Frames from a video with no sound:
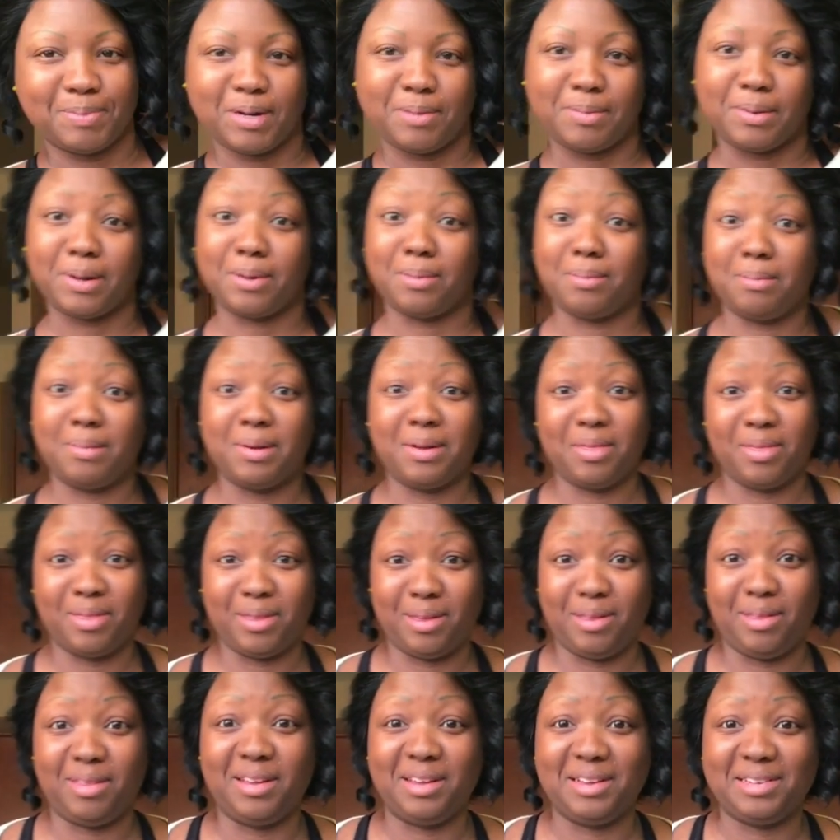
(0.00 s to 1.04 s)
been about a month,
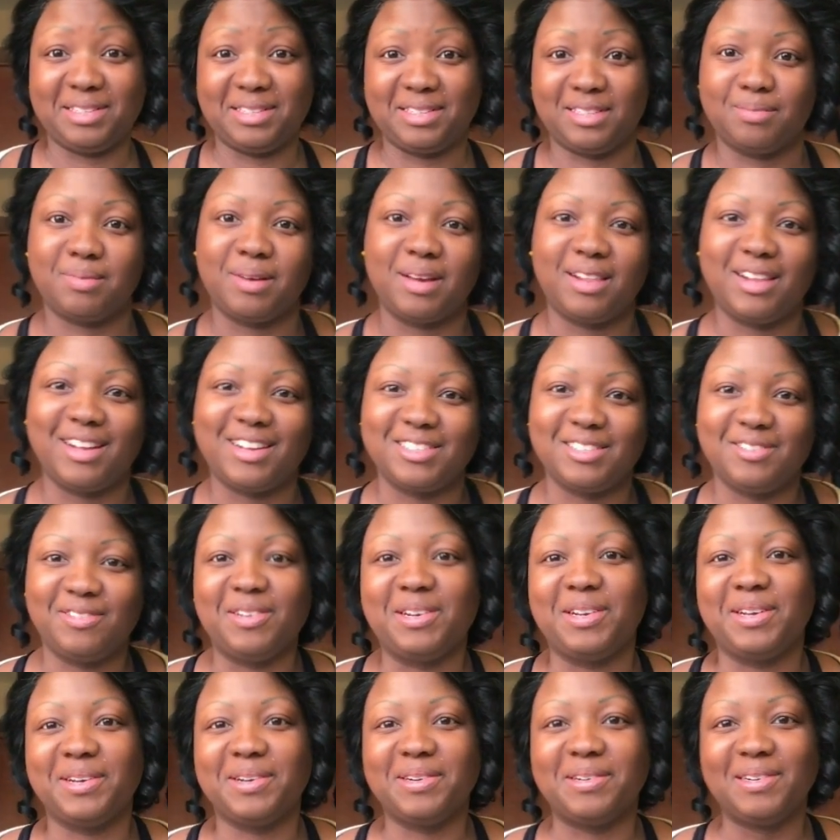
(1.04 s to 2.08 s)
I think, since my last
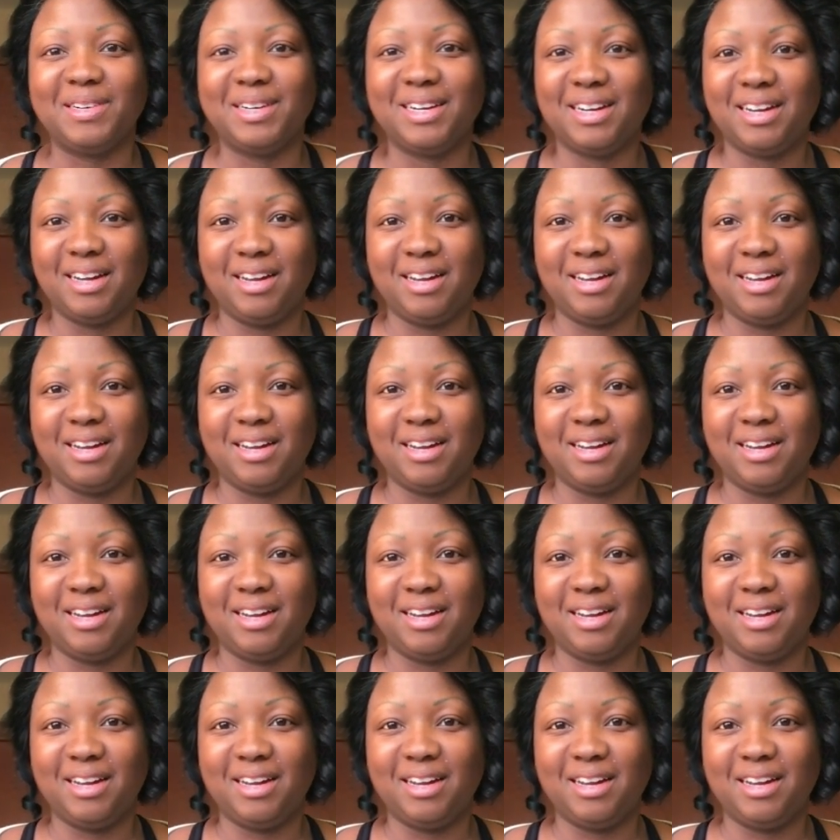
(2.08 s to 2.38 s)
video.